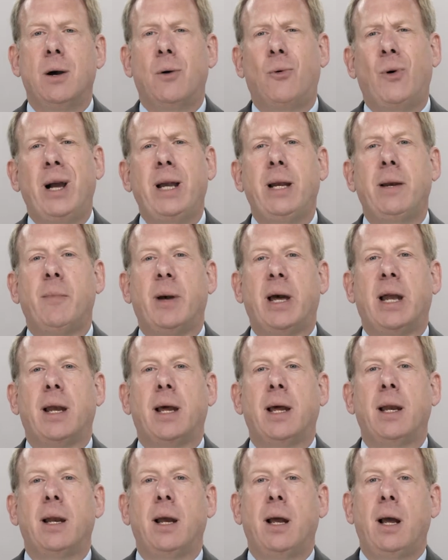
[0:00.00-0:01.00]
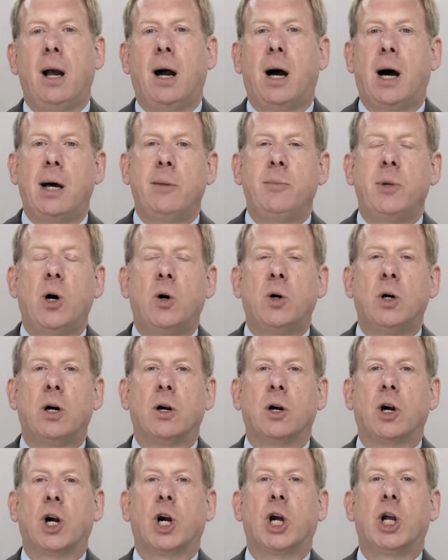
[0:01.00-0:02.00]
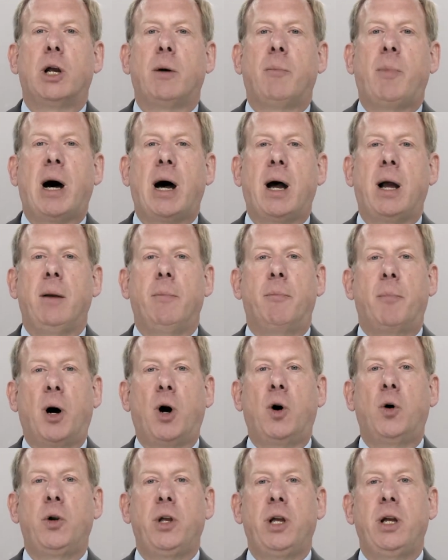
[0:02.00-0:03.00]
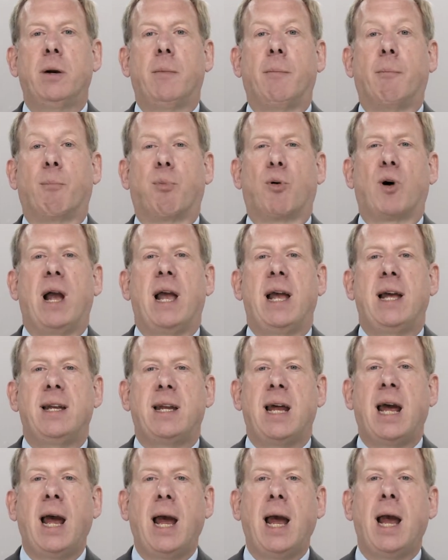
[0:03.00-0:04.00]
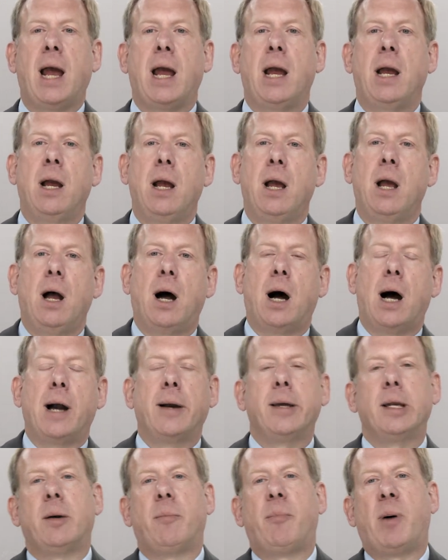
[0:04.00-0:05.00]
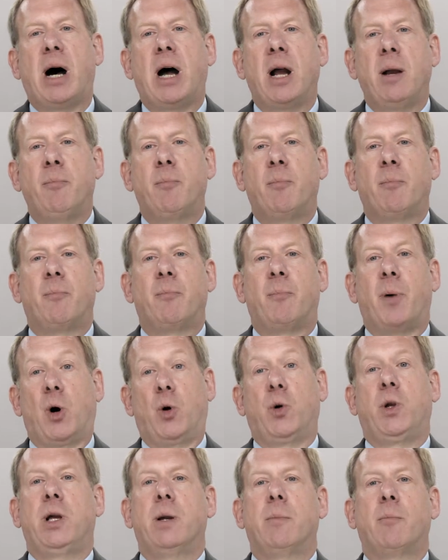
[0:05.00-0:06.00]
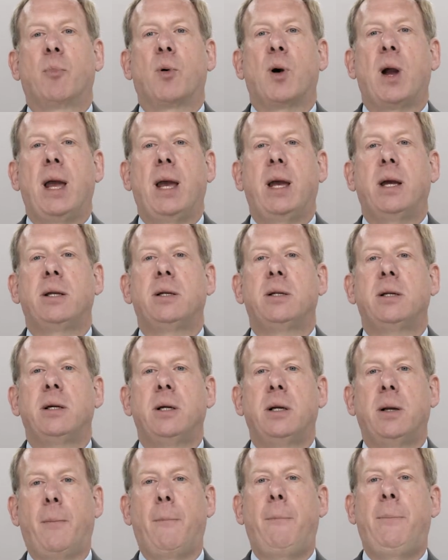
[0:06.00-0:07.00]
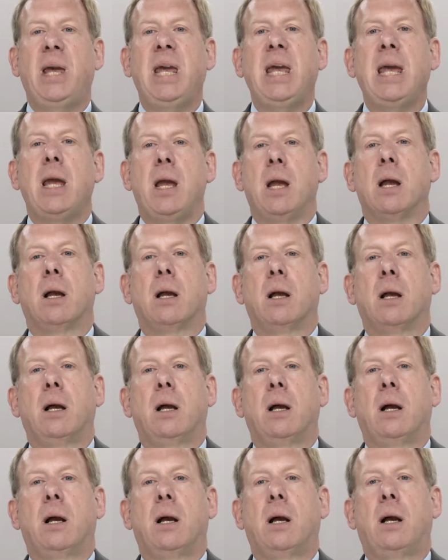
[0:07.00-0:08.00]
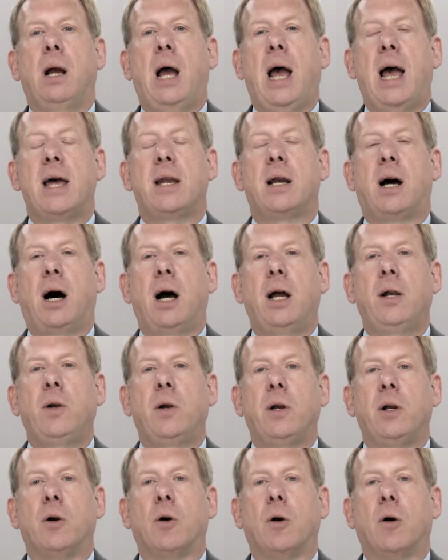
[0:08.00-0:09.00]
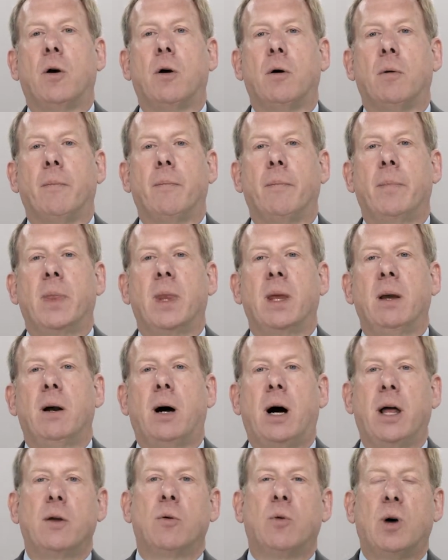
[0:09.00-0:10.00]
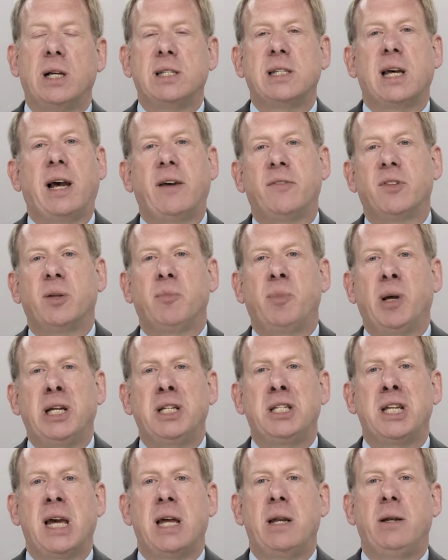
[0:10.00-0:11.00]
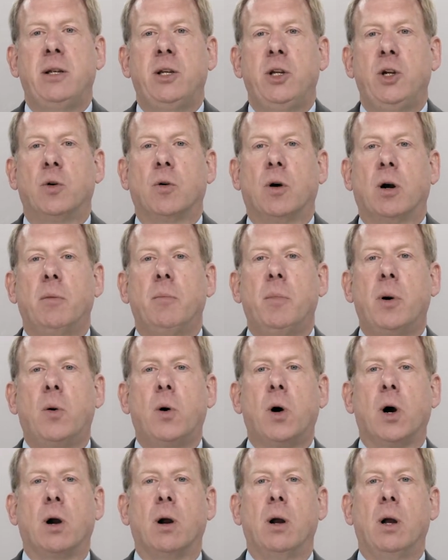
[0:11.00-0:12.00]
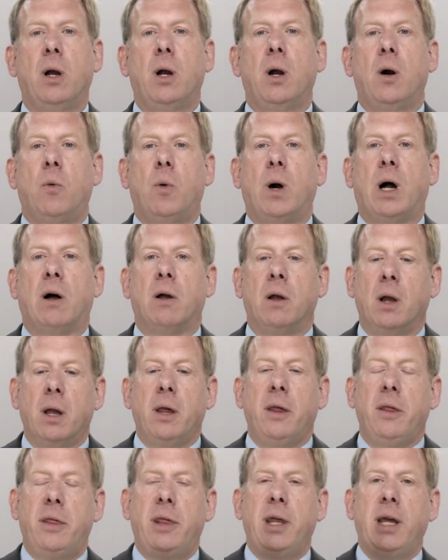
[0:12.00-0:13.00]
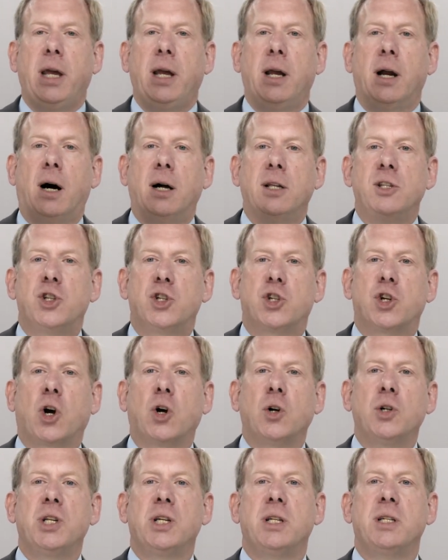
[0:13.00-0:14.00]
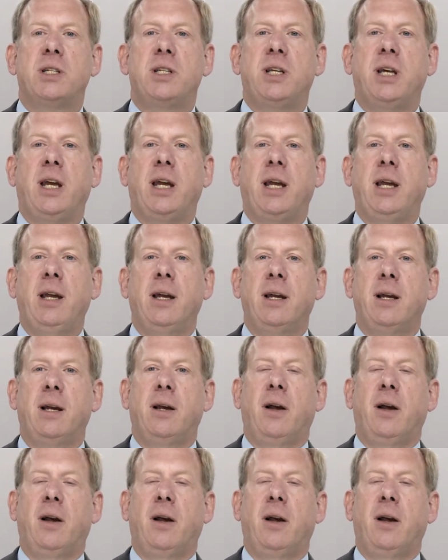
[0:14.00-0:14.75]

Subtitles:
wait a minute, I'm no longer going to buy podium brand A, I'm going to buy podium brand B at €100. Otherwise, I have to pay €10 more. Well, the uncertainty